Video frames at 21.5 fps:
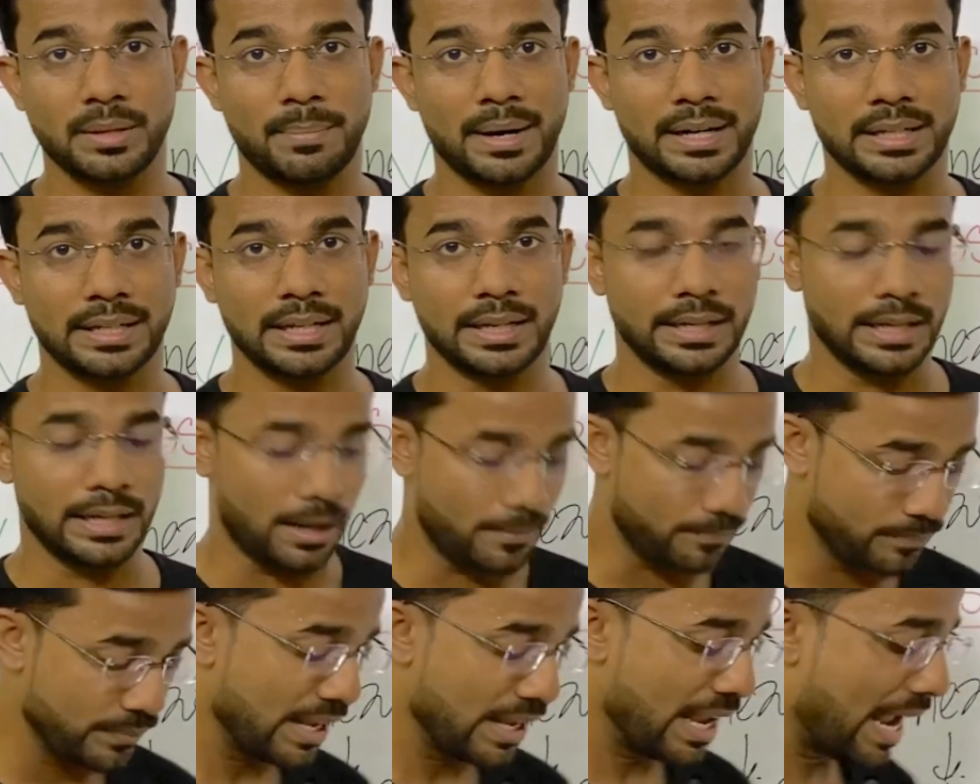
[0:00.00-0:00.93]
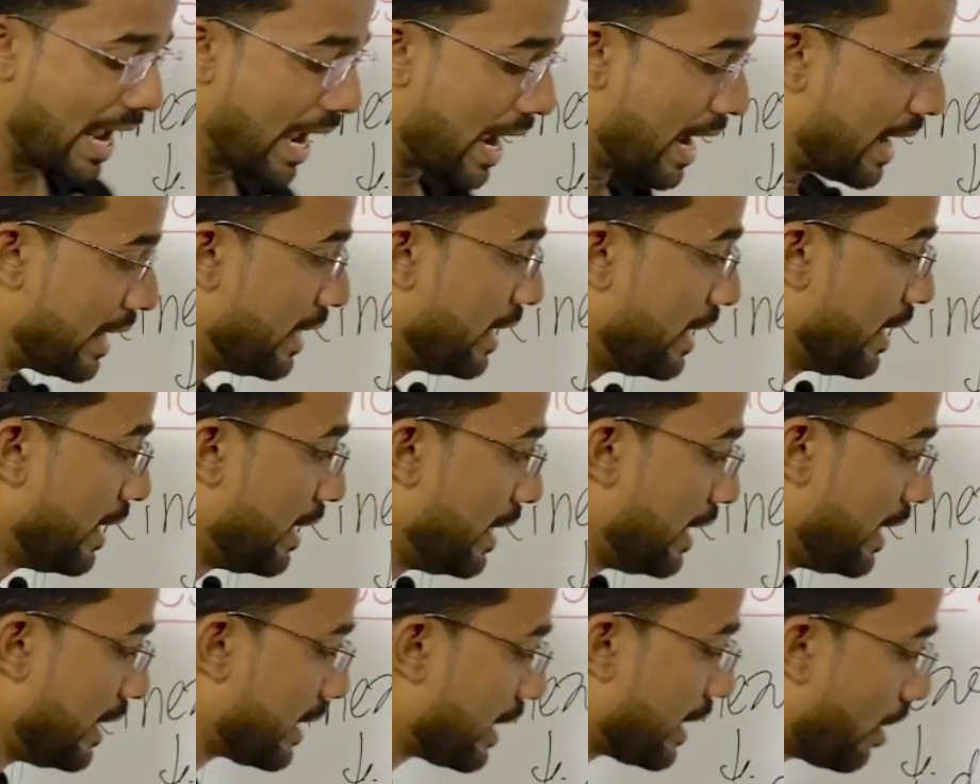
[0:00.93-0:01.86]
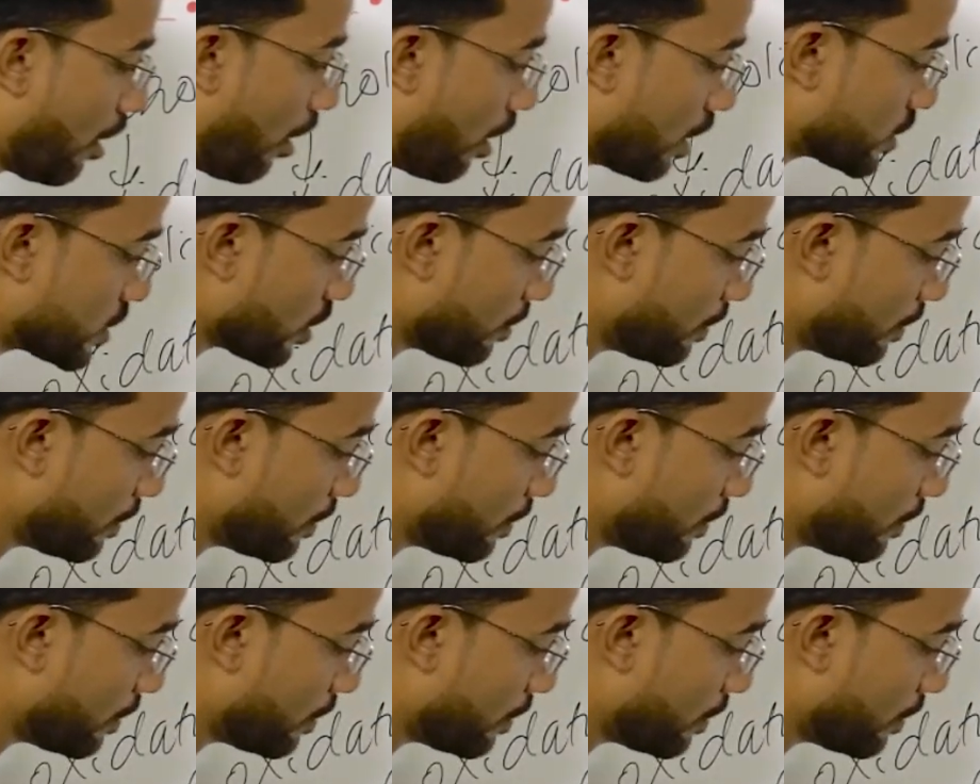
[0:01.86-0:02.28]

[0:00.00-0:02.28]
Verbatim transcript: bacteria and it can also